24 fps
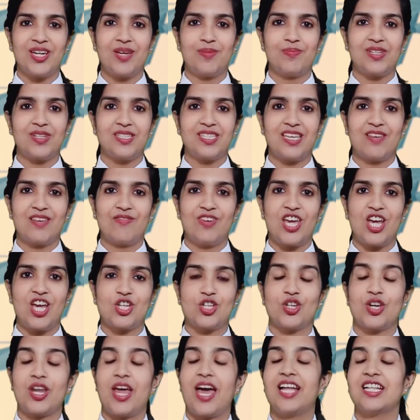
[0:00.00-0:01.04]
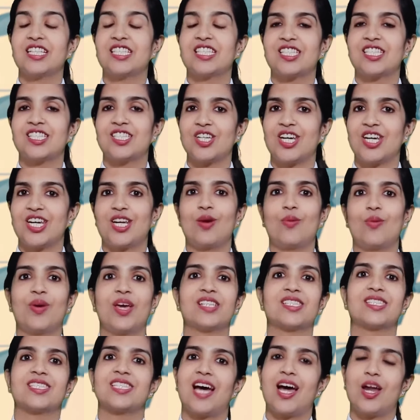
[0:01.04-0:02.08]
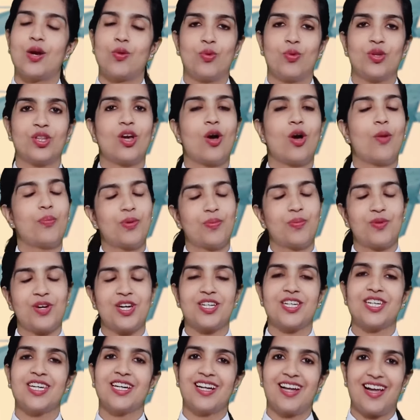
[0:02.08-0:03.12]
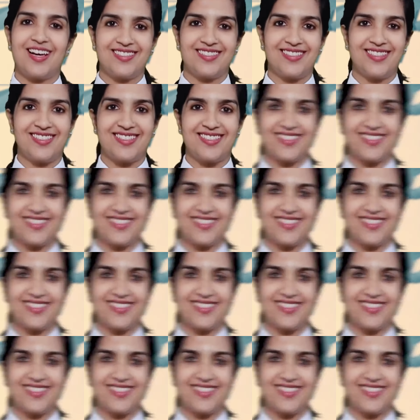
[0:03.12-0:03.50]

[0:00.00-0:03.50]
Eplets Aviation and straight away start with your preparatory classes.